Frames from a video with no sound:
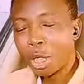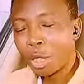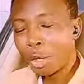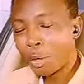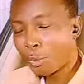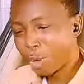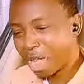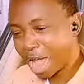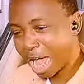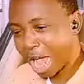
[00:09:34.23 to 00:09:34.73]

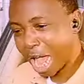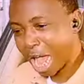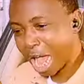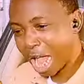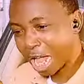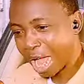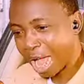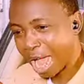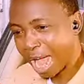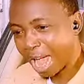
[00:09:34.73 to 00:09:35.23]
we
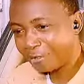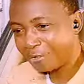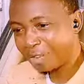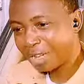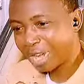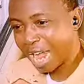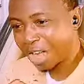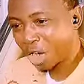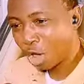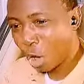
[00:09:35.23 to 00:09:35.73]
are having
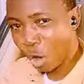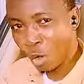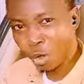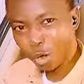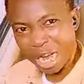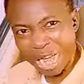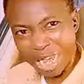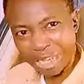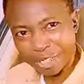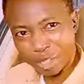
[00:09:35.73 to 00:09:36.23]
an
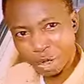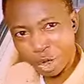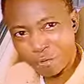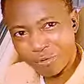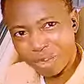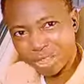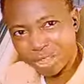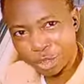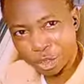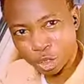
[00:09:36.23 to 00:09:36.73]
honest
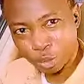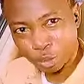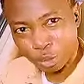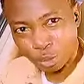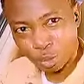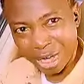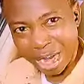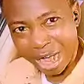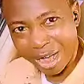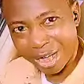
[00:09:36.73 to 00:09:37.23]
conversation
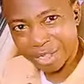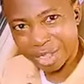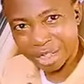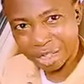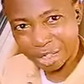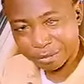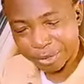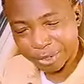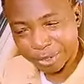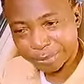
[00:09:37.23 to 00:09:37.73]
with
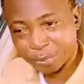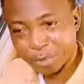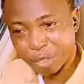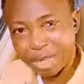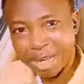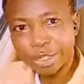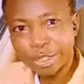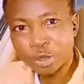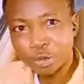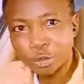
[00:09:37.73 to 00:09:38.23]
ourselves.
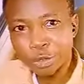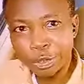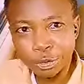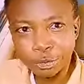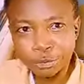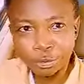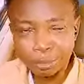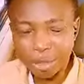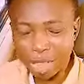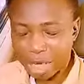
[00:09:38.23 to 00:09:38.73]
Let's continue
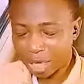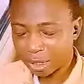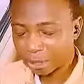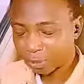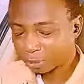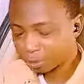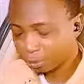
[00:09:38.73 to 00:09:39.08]
from here.